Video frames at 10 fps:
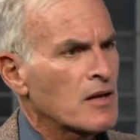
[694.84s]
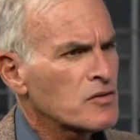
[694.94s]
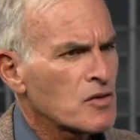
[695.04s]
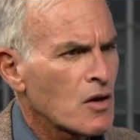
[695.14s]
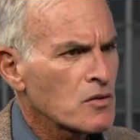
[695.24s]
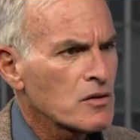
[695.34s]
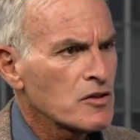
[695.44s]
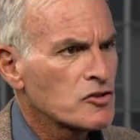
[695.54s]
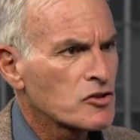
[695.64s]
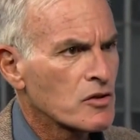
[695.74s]
That's
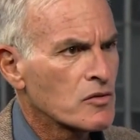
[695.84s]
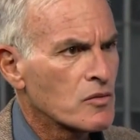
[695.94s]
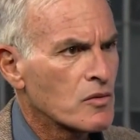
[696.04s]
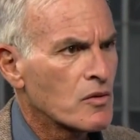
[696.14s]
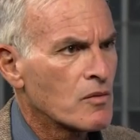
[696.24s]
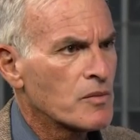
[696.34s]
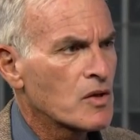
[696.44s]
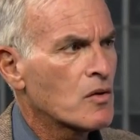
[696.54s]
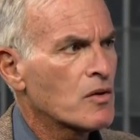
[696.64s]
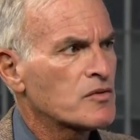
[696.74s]
totally true,
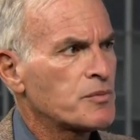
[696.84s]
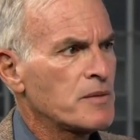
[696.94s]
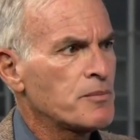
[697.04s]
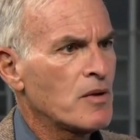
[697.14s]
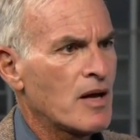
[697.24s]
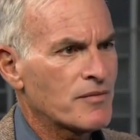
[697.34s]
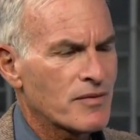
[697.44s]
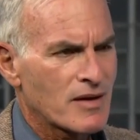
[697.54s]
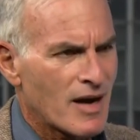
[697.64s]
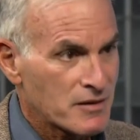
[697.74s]
because people have
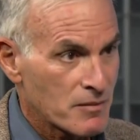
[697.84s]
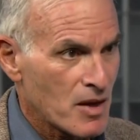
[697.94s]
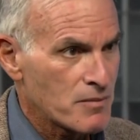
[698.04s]
forgotten.